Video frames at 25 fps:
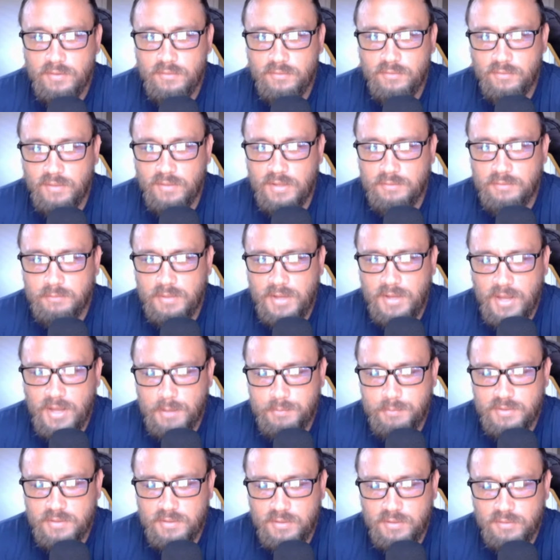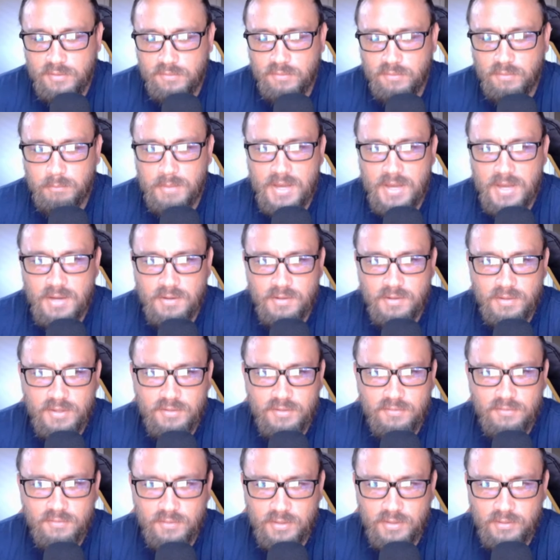So that's what happened. He took back on
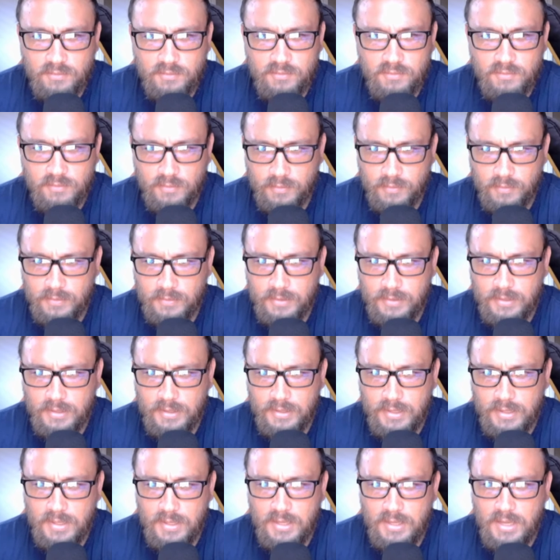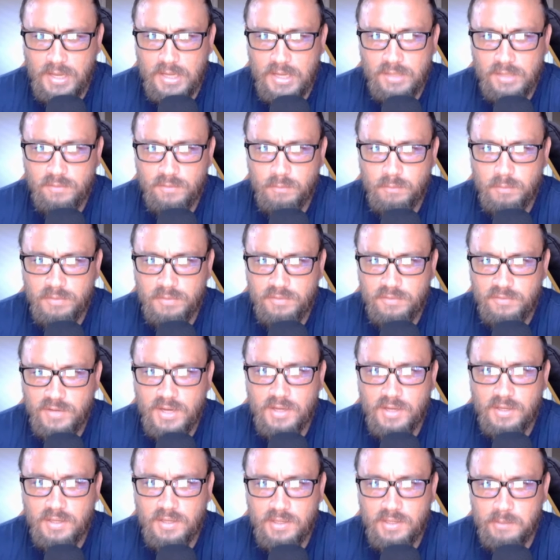h6. I took with
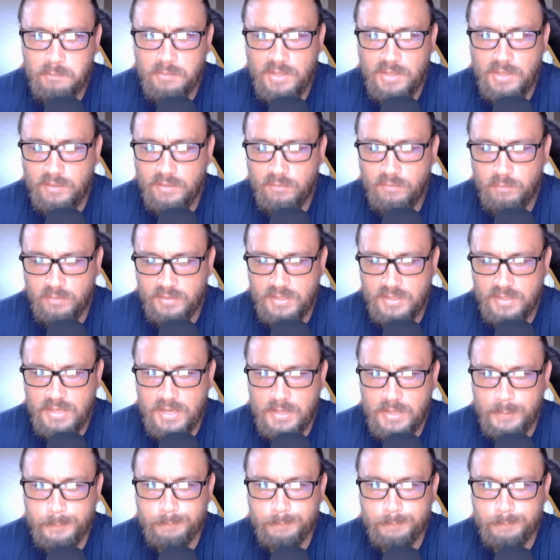check. He blocked with the knight.